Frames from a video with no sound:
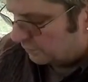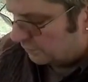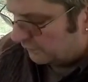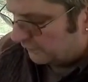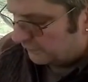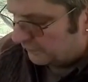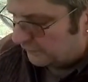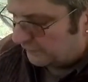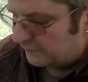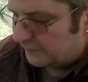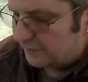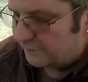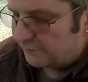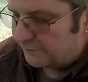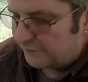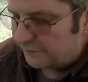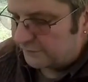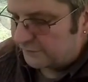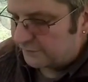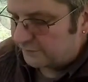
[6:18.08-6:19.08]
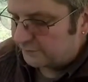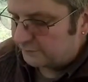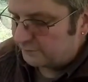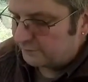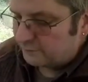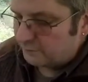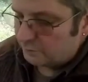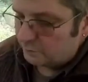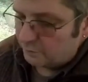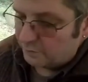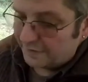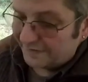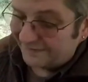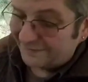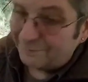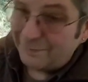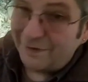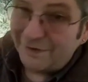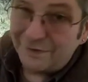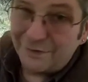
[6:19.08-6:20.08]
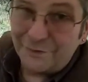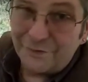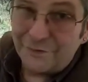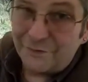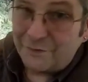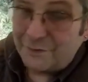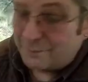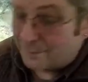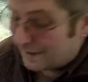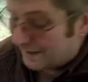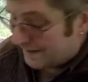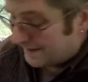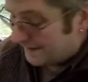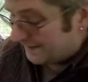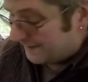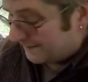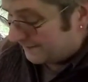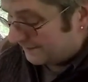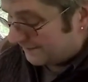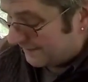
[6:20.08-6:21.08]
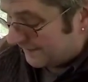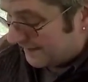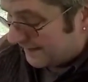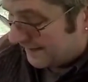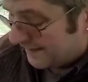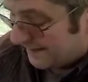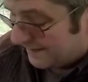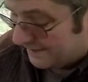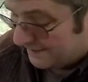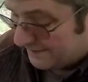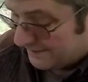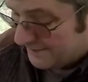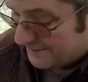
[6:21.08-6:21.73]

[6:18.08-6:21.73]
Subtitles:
because this stuff is expensive if you buy it, and